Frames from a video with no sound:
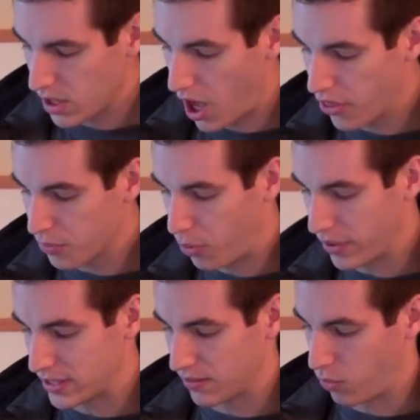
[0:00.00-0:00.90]
Other
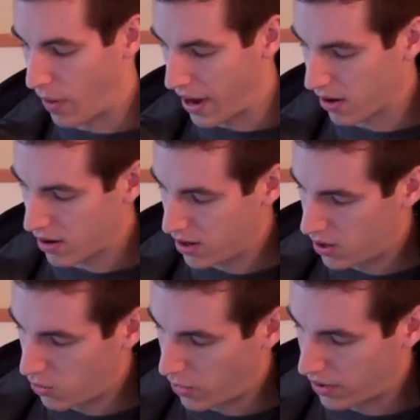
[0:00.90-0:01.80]
points of wear
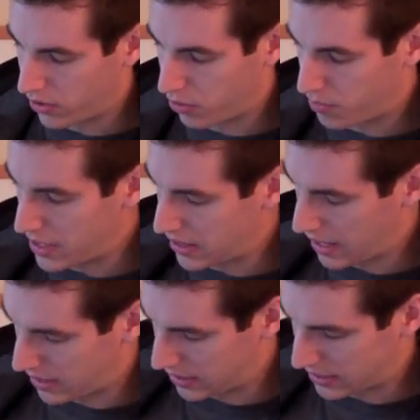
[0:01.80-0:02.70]
where there would be
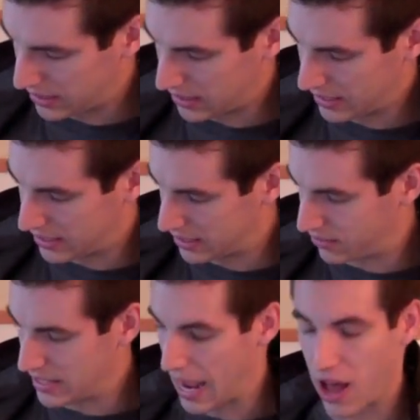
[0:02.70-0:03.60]
like this is
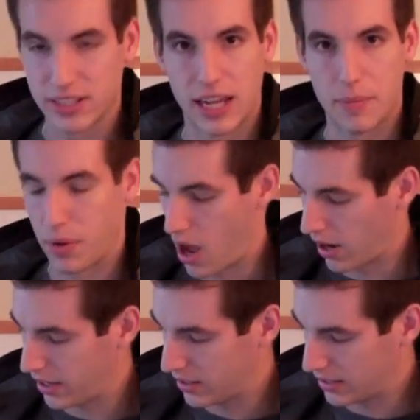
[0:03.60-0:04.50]
the outside
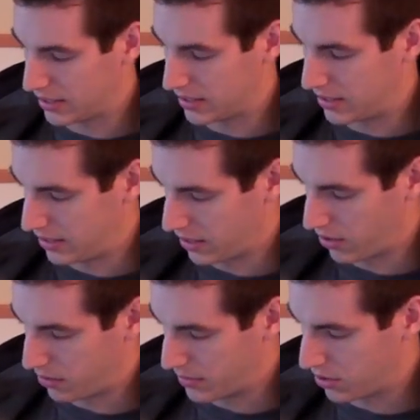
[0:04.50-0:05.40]
pocket, this is the, you
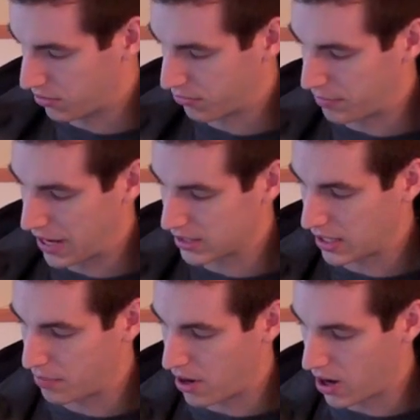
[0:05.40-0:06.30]
know, the material from the
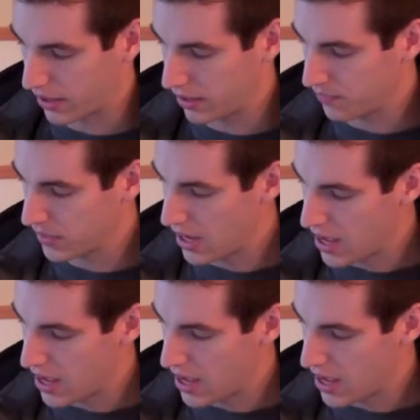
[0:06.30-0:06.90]
outside pocket.